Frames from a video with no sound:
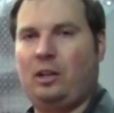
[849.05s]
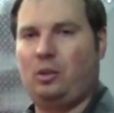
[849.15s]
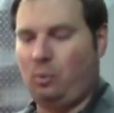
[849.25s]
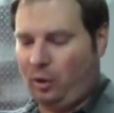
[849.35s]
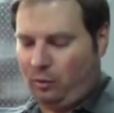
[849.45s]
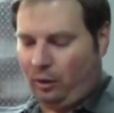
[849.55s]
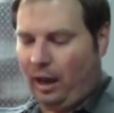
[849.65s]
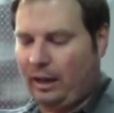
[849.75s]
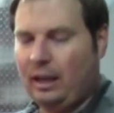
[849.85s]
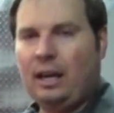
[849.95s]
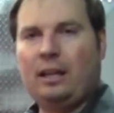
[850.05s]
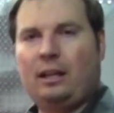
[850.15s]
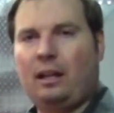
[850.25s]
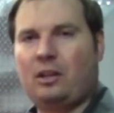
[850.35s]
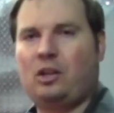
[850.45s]
engine work, for like
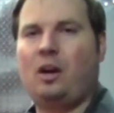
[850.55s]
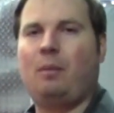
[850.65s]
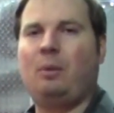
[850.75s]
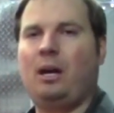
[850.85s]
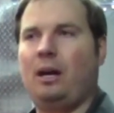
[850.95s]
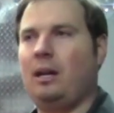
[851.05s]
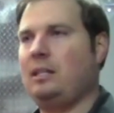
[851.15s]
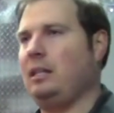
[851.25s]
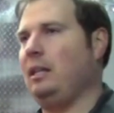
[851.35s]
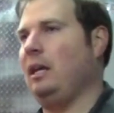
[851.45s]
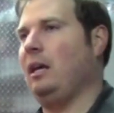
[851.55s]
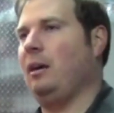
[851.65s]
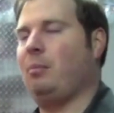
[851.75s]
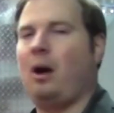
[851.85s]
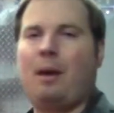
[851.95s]
clutch hub nuts and
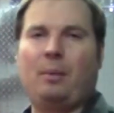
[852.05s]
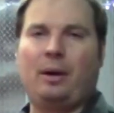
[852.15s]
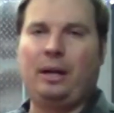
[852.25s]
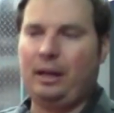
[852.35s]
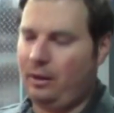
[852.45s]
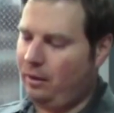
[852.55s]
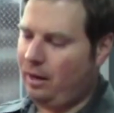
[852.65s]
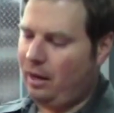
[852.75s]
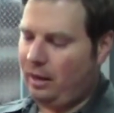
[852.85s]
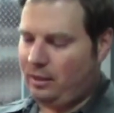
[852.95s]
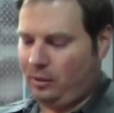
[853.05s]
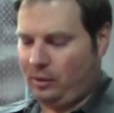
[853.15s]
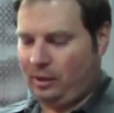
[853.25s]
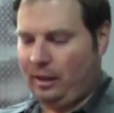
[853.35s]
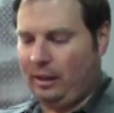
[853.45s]
the primary gear nuts
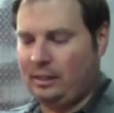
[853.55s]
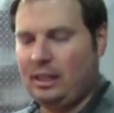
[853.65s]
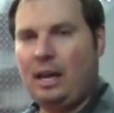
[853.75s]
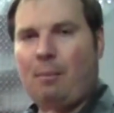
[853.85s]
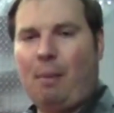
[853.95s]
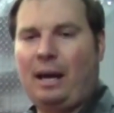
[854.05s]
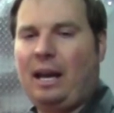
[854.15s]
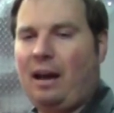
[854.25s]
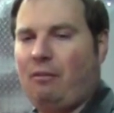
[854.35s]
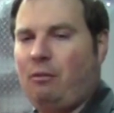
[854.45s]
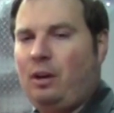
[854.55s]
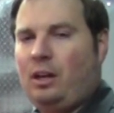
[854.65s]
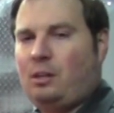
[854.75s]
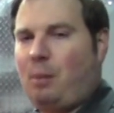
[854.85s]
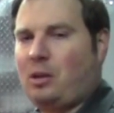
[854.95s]
or things. Might have
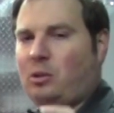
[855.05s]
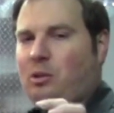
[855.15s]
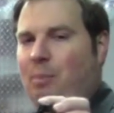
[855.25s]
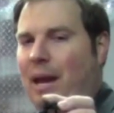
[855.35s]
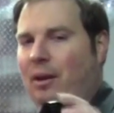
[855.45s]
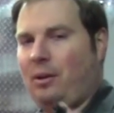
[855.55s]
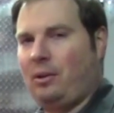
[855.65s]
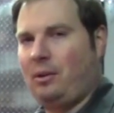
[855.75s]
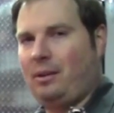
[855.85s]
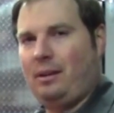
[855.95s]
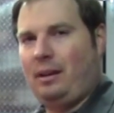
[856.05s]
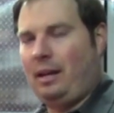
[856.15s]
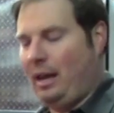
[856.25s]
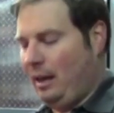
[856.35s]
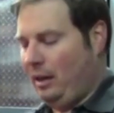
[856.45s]
special spanner,
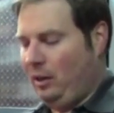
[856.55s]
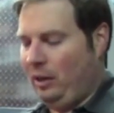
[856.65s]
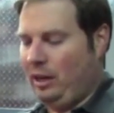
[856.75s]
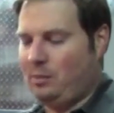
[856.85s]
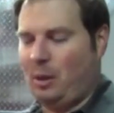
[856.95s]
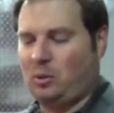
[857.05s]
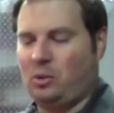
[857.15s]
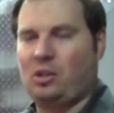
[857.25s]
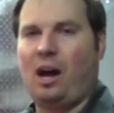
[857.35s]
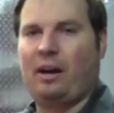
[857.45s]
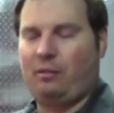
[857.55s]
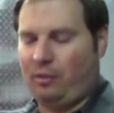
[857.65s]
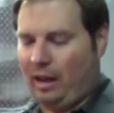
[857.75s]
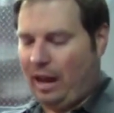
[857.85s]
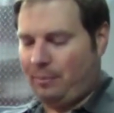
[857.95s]
and you need a special socket
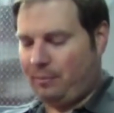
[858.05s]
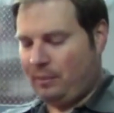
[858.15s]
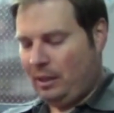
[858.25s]
for that.